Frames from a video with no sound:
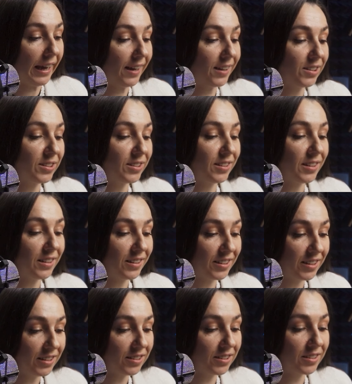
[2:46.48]
end,
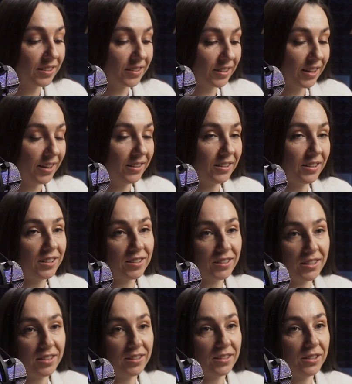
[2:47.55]
this style is
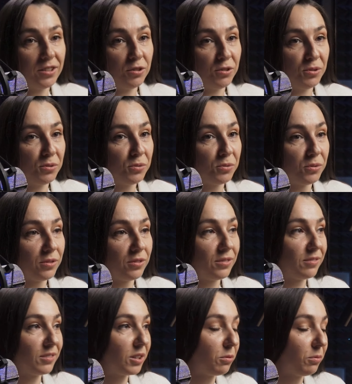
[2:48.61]
easy to
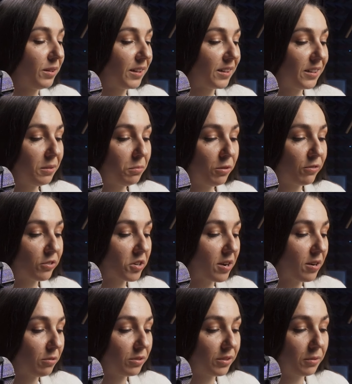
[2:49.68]
quickly move
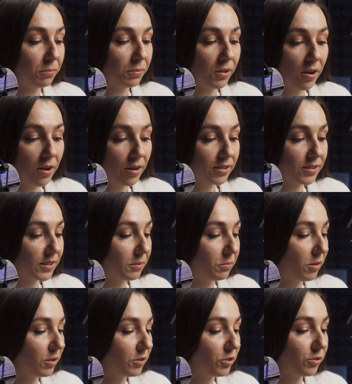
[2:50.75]
around the blocks, the
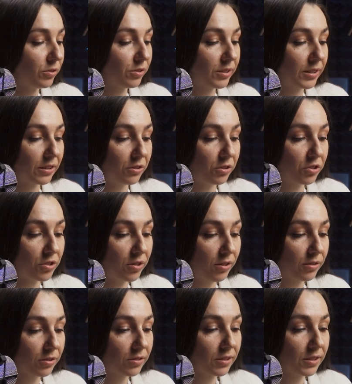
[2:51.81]
modules, the
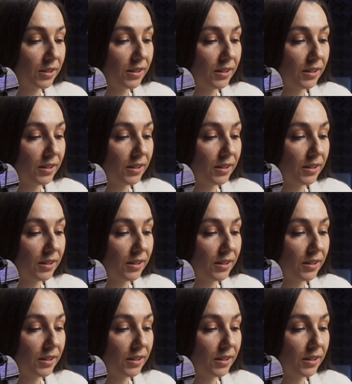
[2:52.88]
controls.